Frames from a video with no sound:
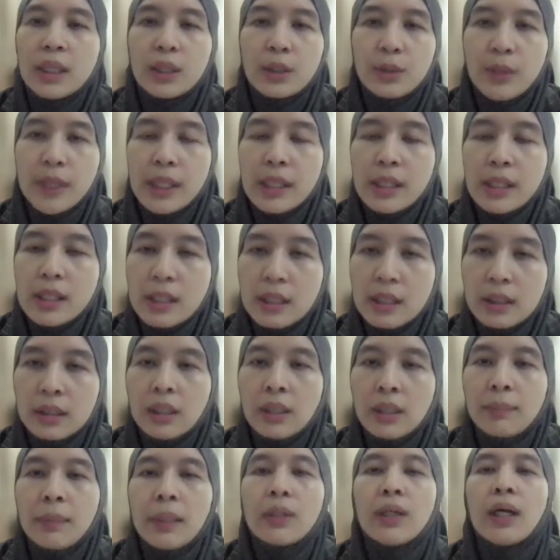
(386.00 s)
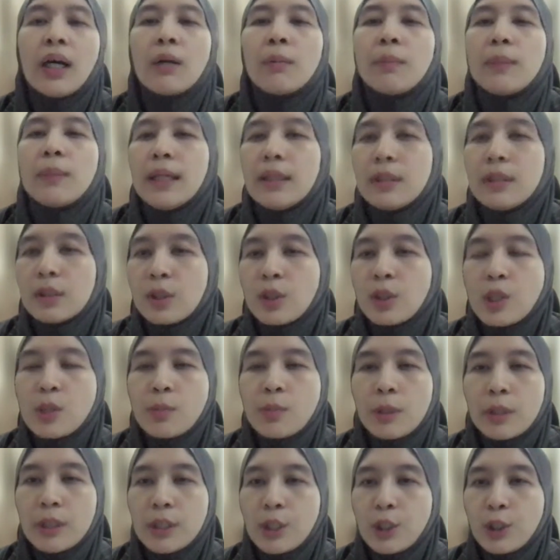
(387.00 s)
great detail about how blood glucose
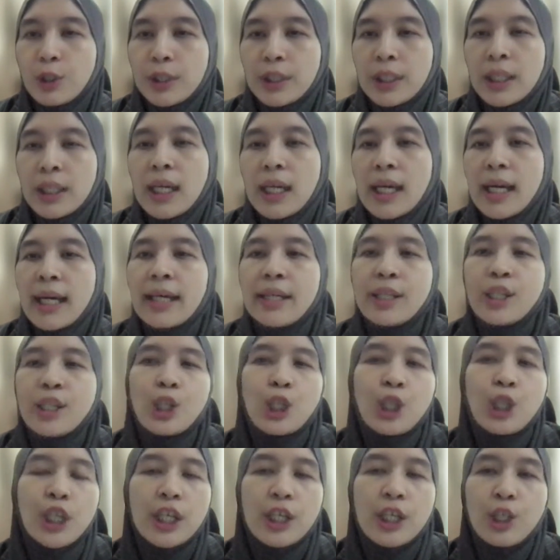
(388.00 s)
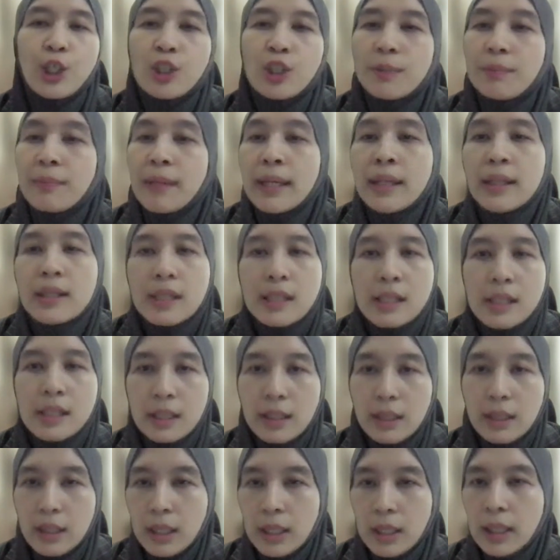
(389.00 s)
monitoring has changed
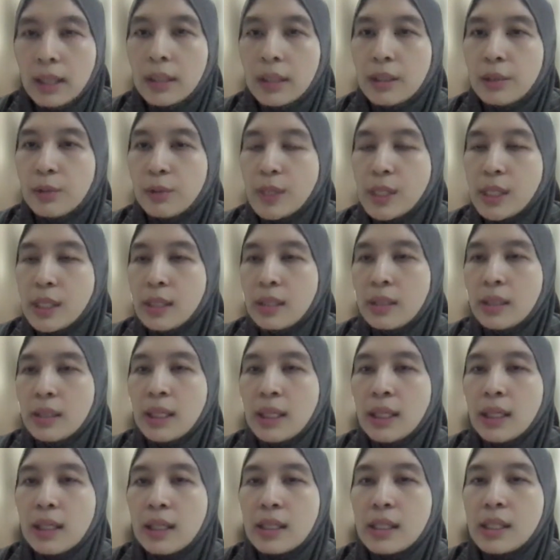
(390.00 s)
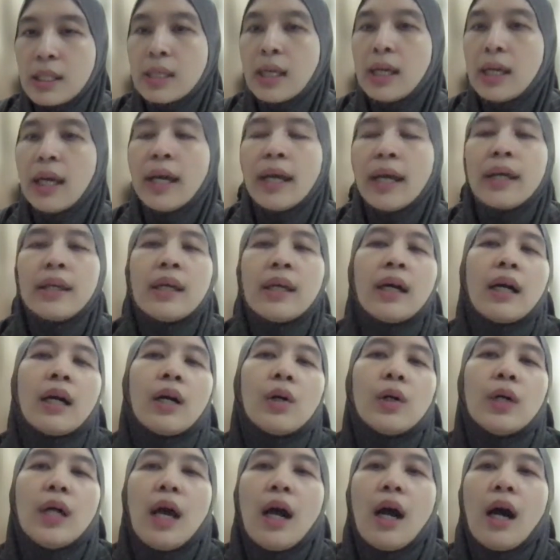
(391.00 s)
tremendously in the recent years, and
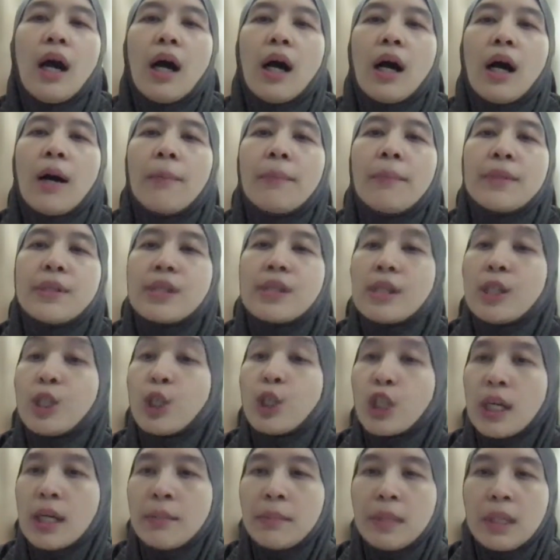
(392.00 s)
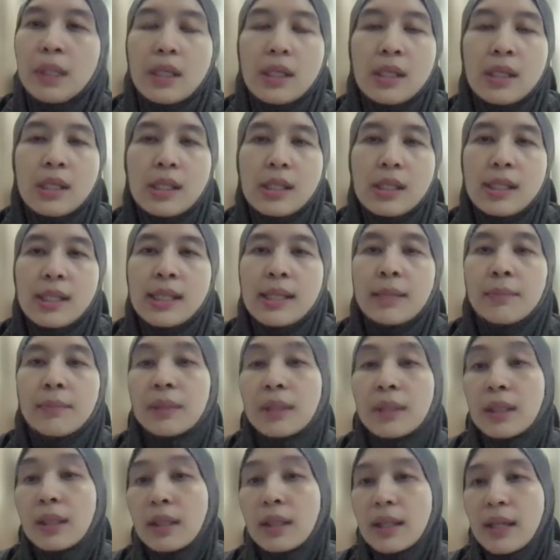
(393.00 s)
how CGM is
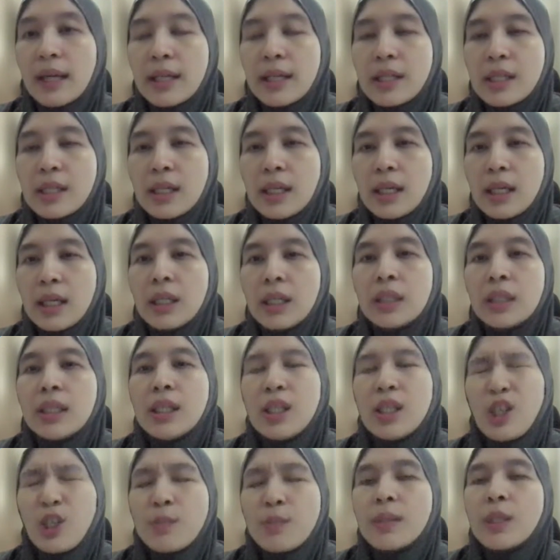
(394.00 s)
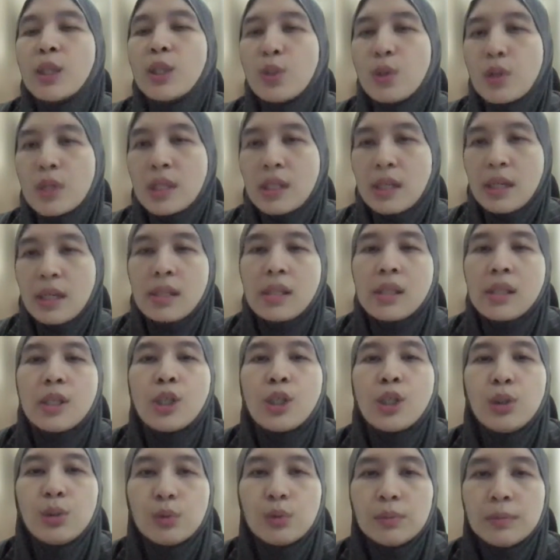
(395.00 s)
something that needs to be used as a
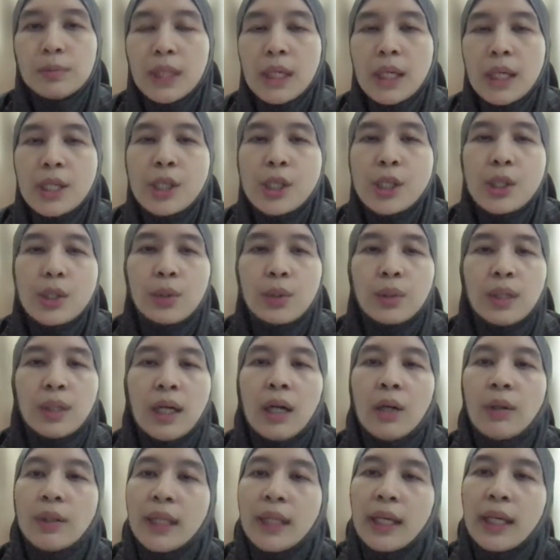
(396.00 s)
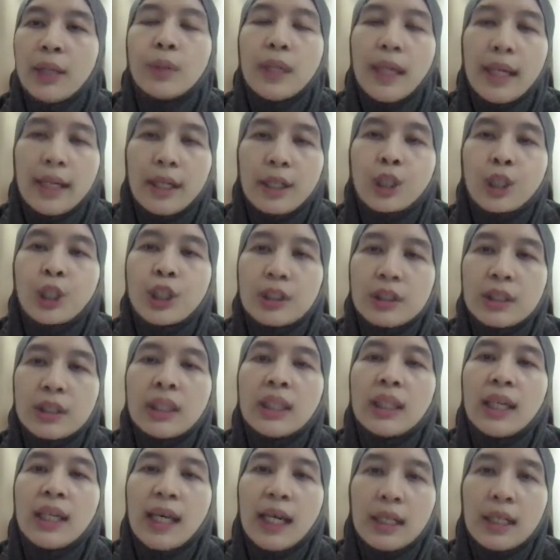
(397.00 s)
tool. So how can we
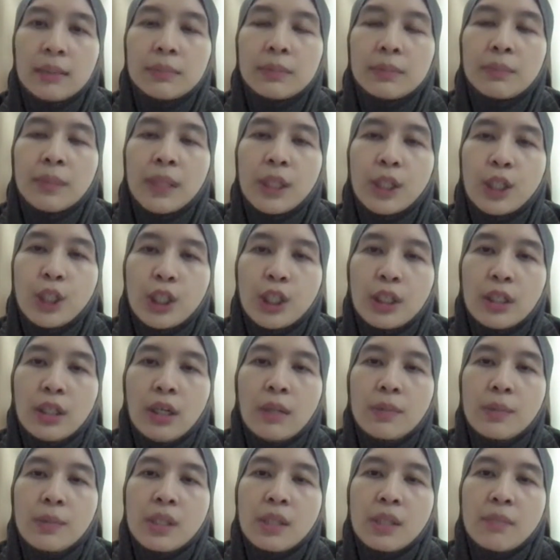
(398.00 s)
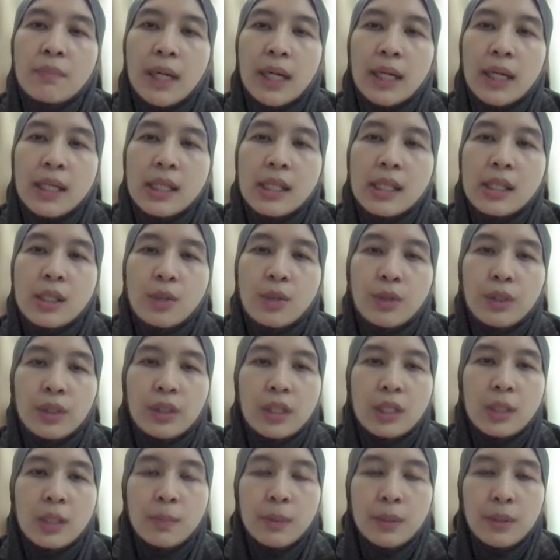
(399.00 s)
actually help patients optimize during
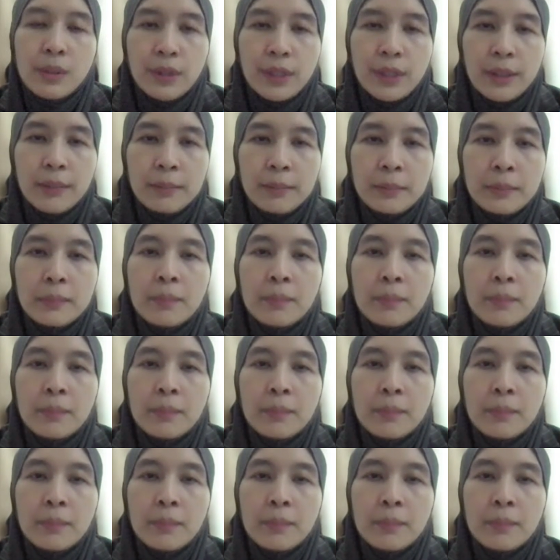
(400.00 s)
this period,